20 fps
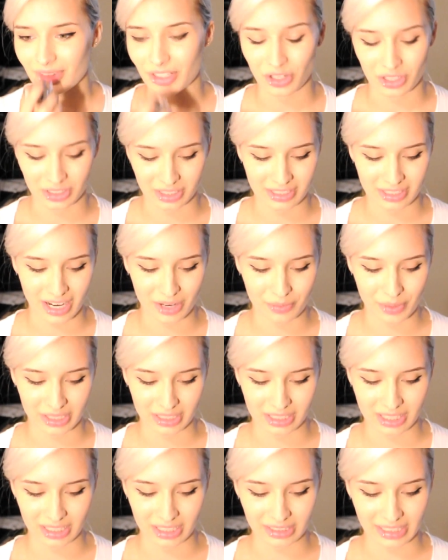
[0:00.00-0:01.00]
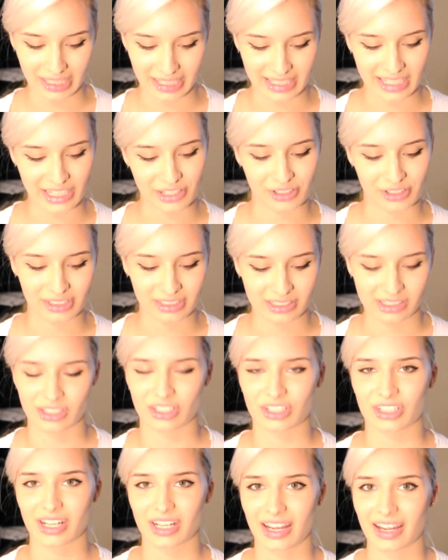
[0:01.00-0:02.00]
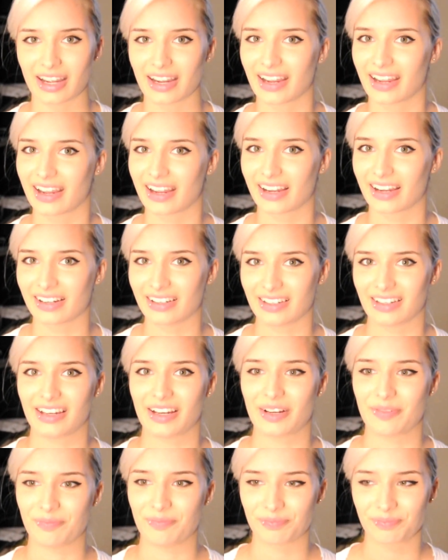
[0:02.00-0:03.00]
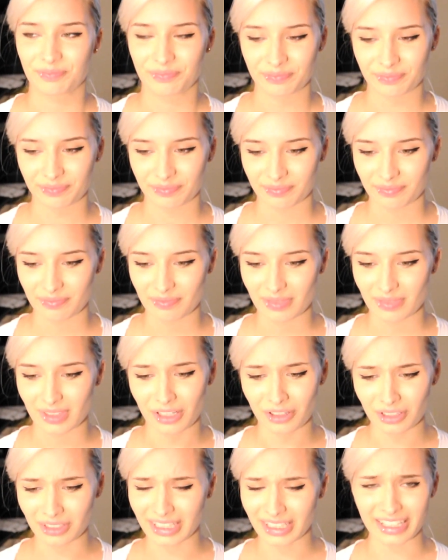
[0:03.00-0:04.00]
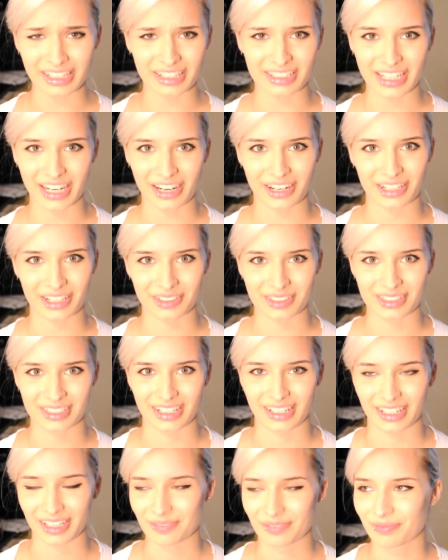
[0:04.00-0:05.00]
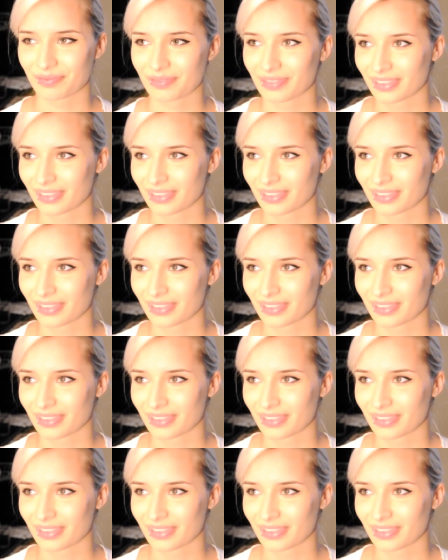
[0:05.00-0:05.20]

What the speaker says: Chris and I went to Lake Erie the other day, and or Lake Ontario, sorry,